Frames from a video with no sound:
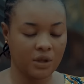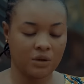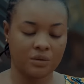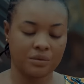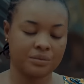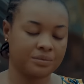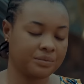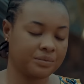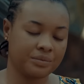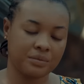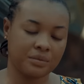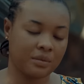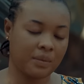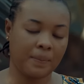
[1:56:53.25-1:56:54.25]
No.
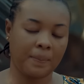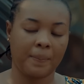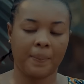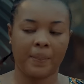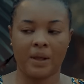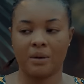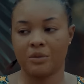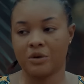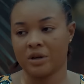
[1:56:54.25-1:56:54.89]
I'm